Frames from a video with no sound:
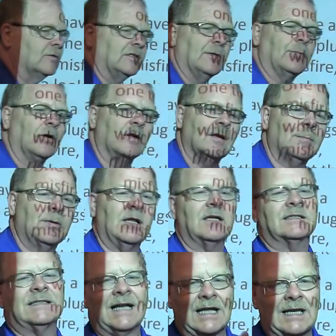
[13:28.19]
When you pull the
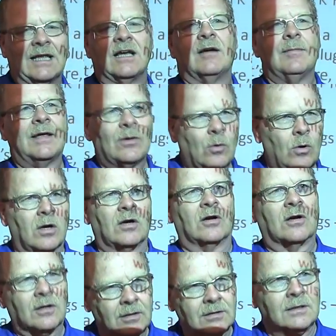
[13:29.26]
plug out, lay them in
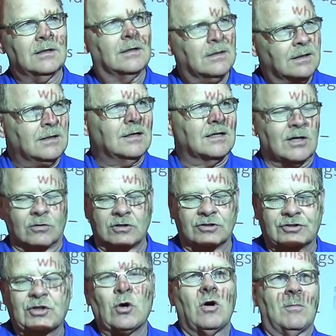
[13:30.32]
order. Don't
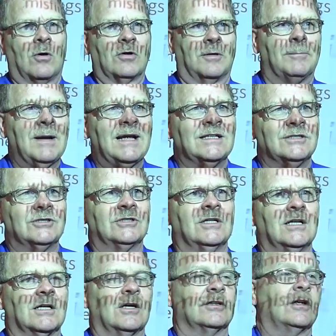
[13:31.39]
just throw them on the bench.
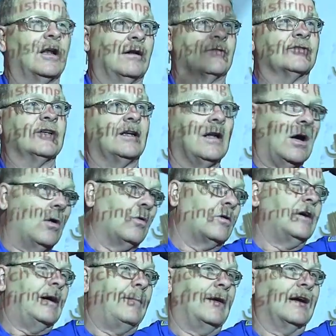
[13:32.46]
Because all of a sudden, oh
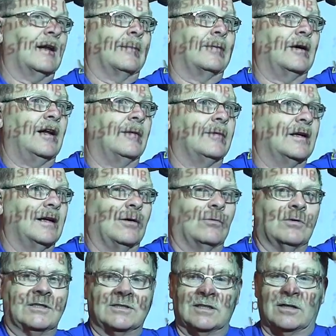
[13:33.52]
crap, I got a problem here. Now
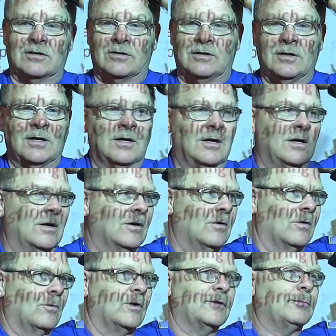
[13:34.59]
which
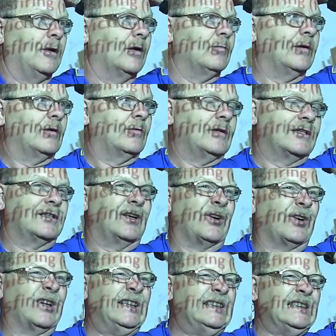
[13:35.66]
plug went to which
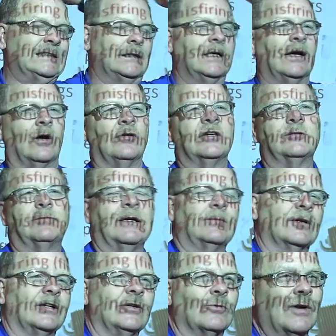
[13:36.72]
cylinder? Yeah. All these
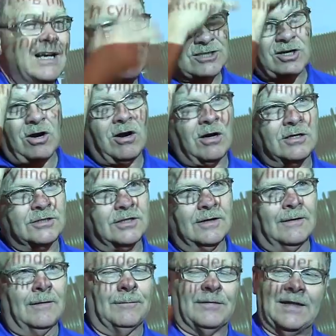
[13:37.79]
people who do race cars,
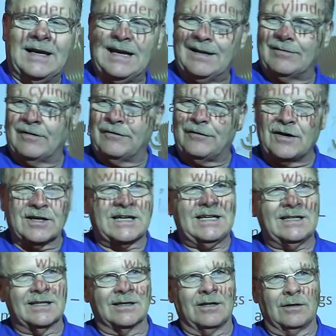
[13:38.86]
they have a funky
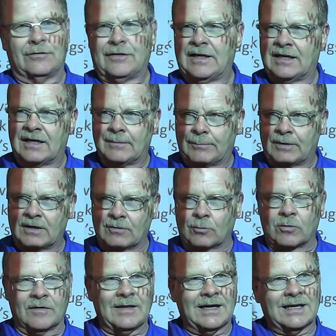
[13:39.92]
little thing up here
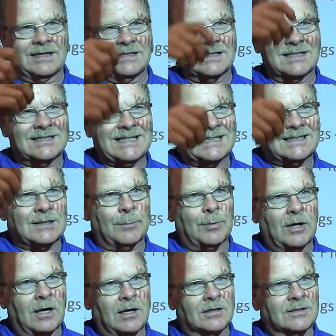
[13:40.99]
where they can just set the
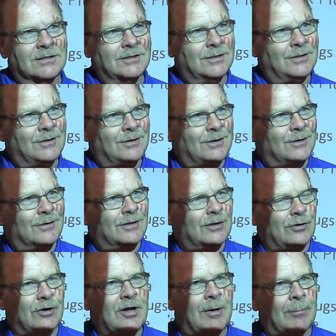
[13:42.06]
plugs that
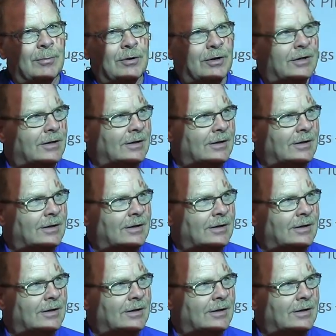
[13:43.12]
are numbered.